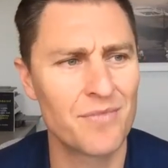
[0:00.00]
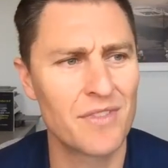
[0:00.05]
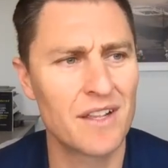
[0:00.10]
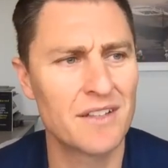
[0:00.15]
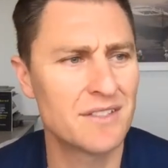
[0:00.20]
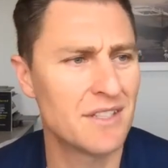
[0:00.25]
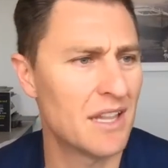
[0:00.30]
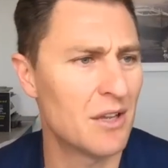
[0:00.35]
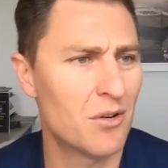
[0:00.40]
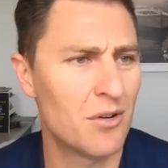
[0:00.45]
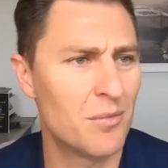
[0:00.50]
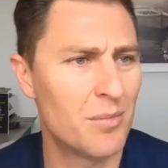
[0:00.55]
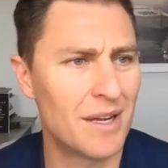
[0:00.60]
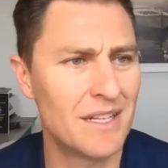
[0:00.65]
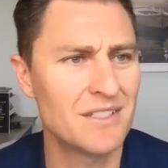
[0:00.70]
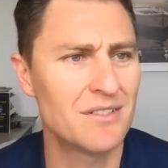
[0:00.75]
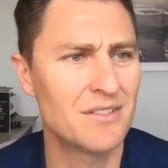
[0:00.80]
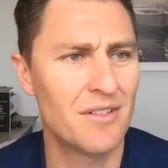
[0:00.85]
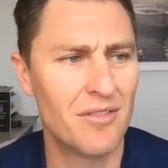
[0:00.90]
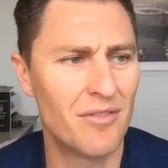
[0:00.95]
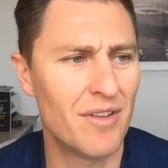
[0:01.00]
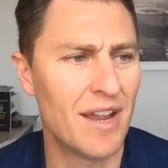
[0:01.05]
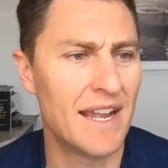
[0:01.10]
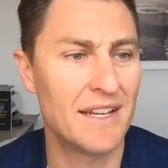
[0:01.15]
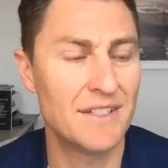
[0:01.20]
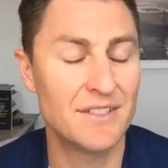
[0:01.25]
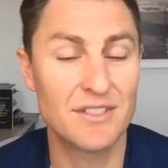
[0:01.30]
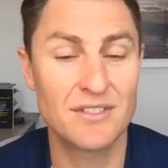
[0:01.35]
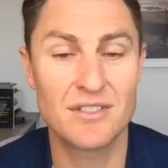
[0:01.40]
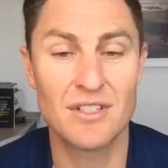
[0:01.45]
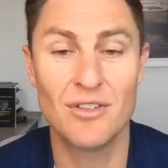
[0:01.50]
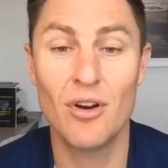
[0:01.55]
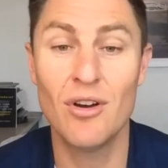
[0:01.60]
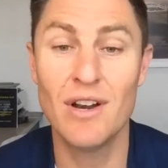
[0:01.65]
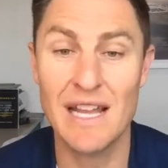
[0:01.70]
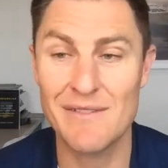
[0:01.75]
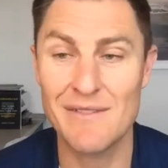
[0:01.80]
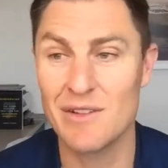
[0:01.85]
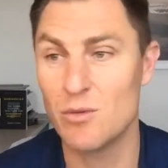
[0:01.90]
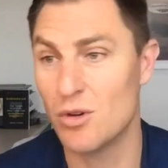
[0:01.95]
So there were a bunch of advantages to not
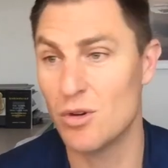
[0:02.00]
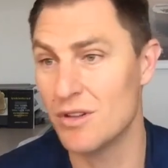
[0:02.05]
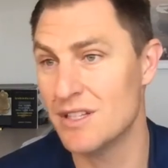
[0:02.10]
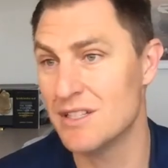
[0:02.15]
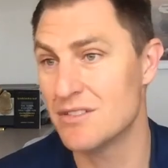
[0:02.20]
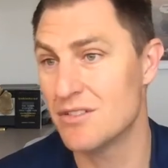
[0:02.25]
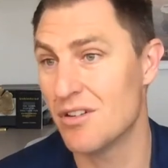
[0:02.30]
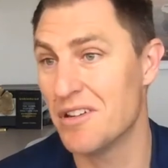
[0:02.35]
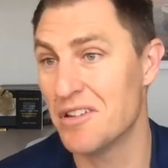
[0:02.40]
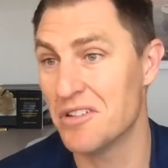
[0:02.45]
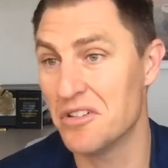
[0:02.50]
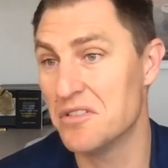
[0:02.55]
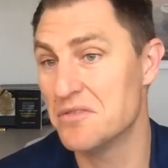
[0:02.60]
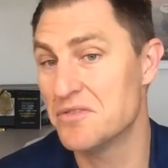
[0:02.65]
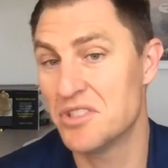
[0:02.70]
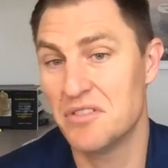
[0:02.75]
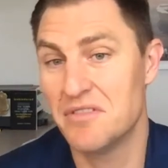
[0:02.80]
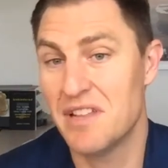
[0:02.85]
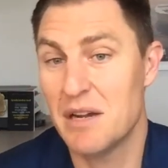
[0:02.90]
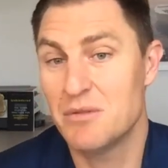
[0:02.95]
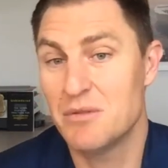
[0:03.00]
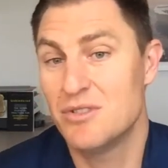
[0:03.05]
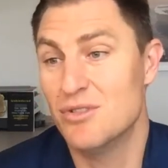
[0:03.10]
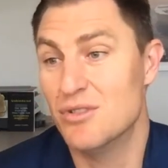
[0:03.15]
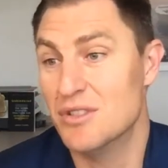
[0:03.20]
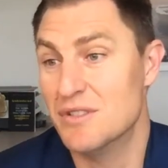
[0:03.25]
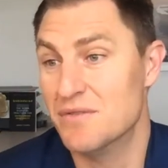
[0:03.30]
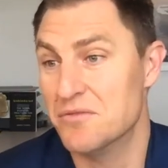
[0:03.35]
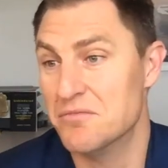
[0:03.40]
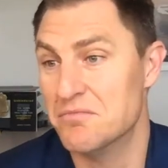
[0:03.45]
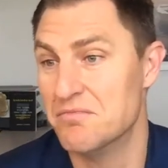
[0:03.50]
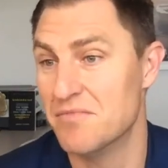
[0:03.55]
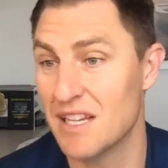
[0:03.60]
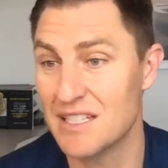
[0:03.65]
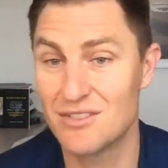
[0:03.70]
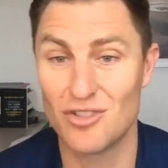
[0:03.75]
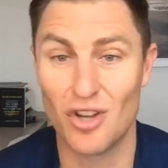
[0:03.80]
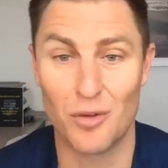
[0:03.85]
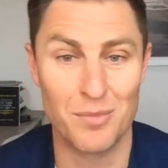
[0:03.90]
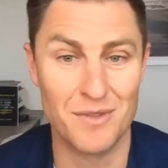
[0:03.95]
having what this guy got. So that was useful. That
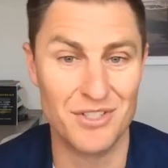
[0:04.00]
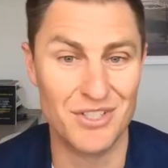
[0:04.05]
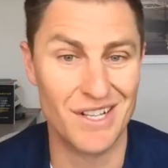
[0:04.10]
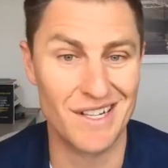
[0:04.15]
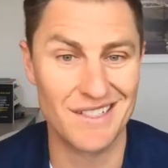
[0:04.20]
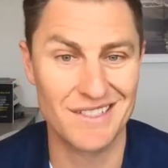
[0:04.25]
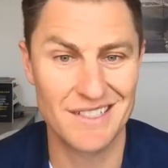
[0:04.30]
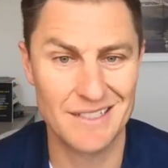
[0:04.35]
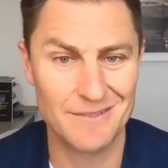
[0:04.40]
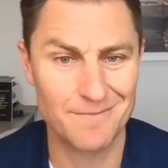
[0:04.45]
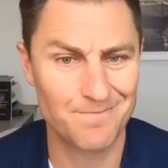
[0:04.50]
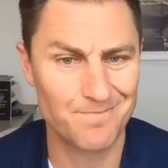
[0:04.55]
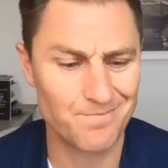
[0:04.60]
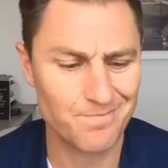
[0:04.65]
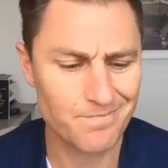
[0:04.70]
stopped the jealousy.